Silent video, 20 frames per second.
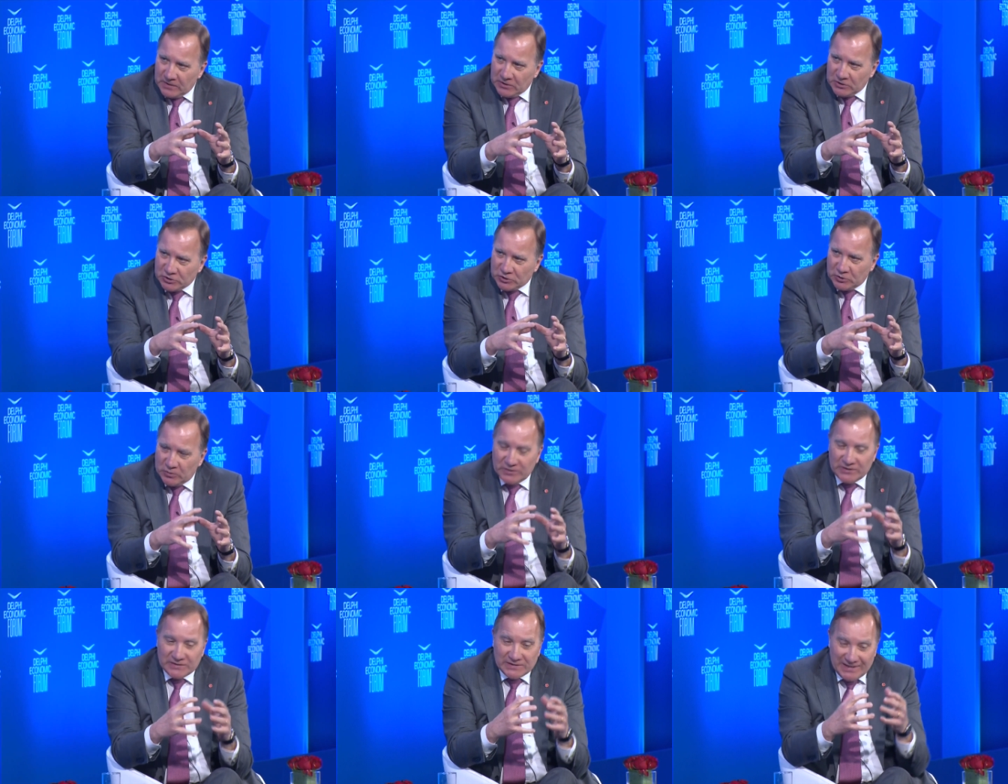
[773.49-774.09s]

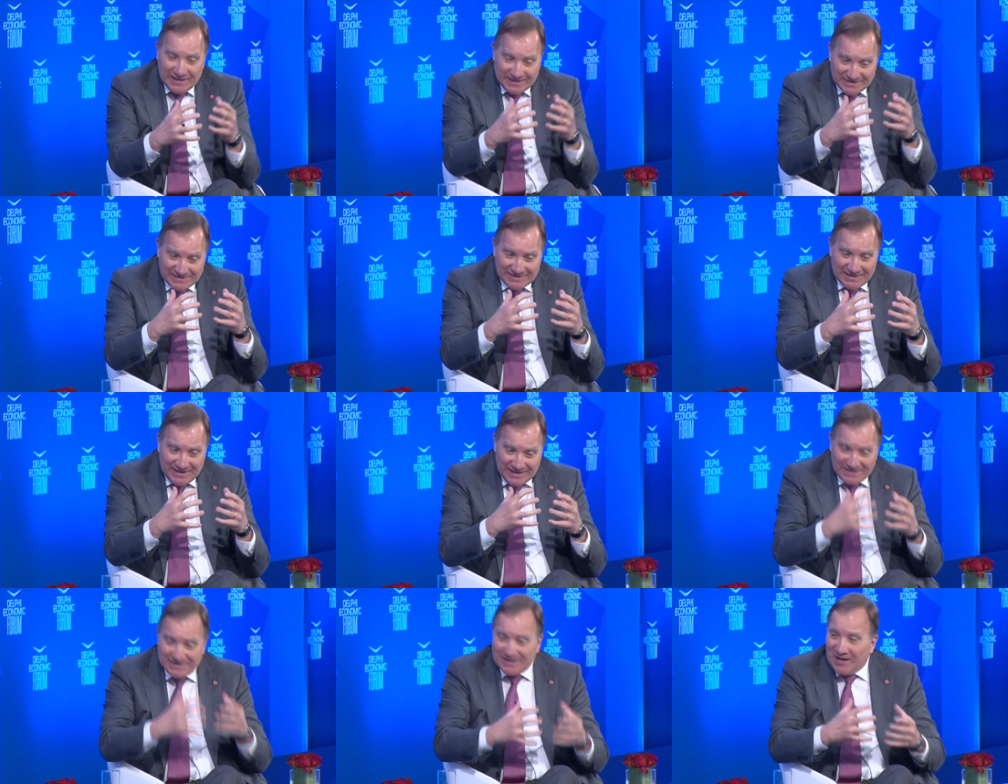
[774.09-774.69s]
So
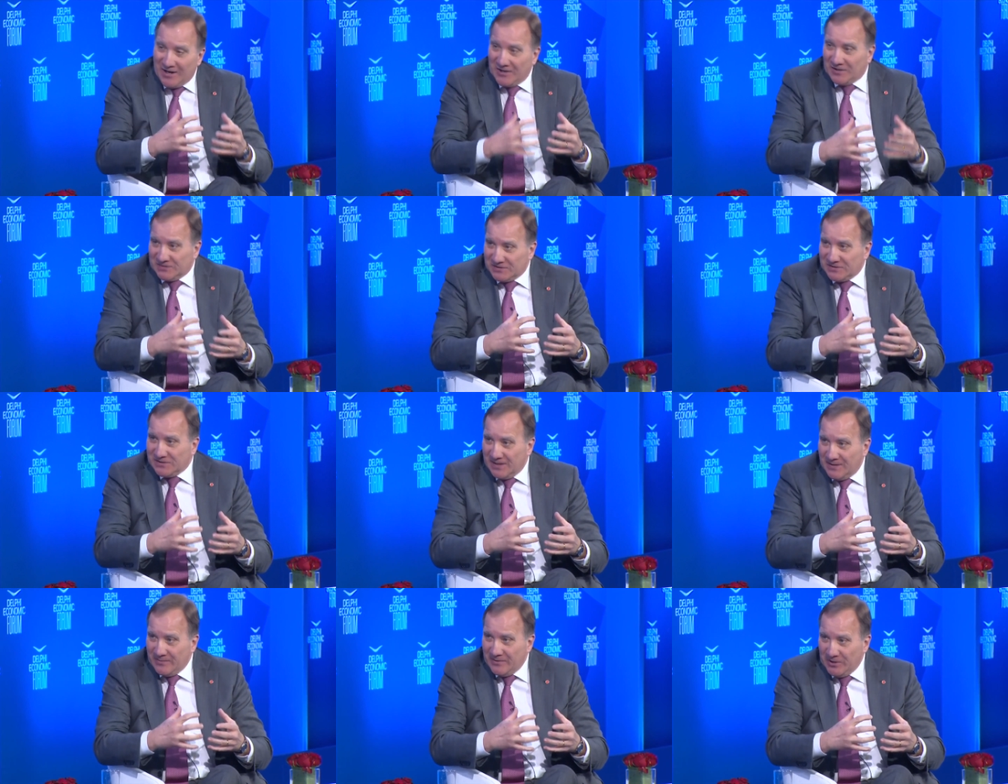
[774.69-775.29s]
it's
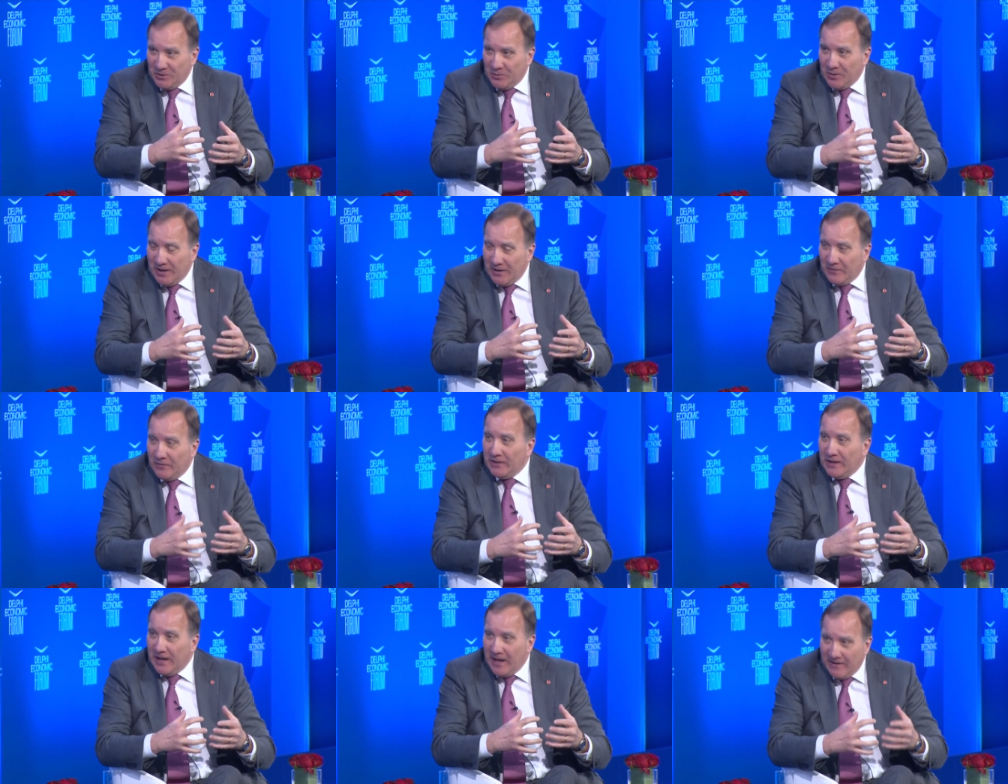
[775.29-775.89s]
us. You
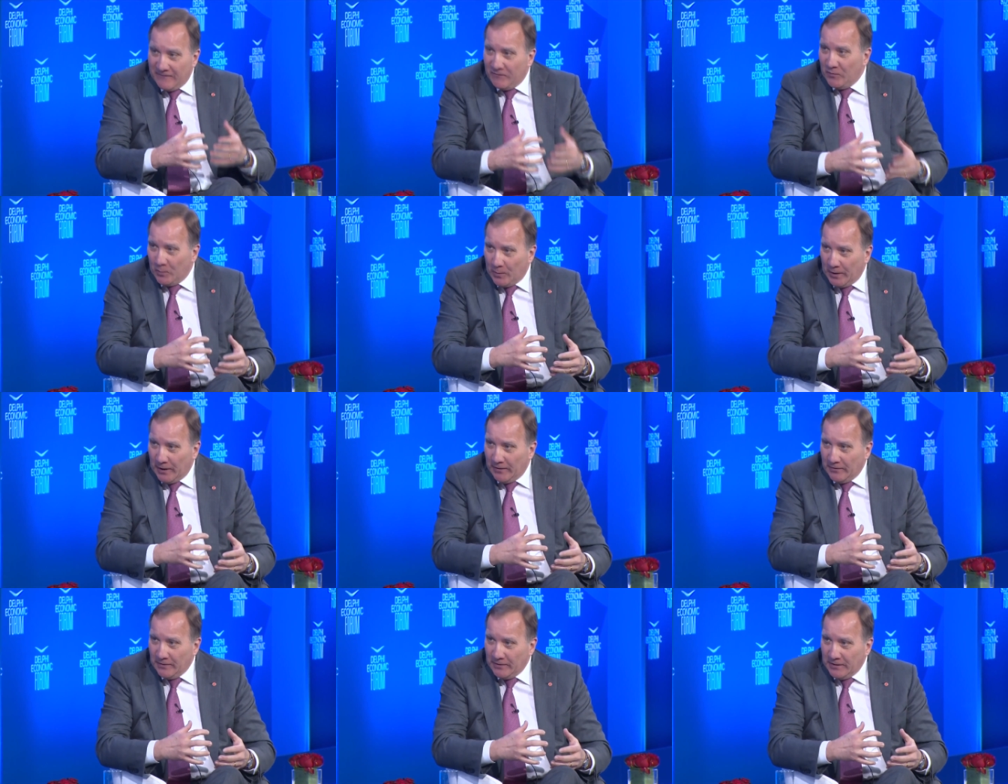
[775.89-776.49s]
hear it
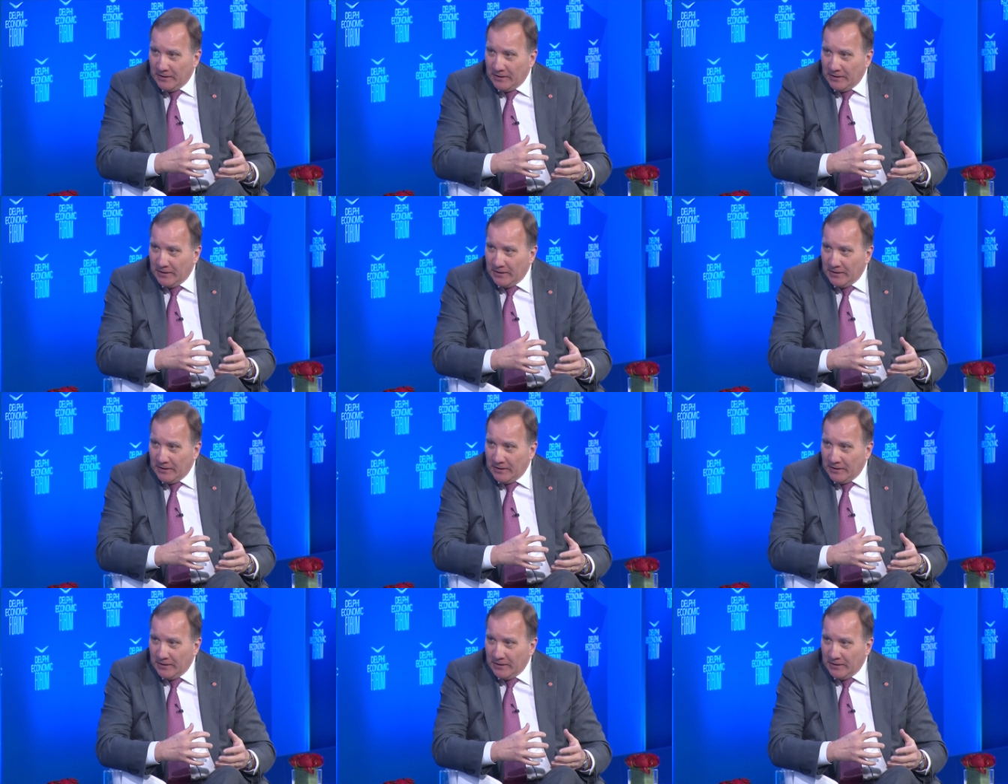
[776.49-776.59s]
everywhere.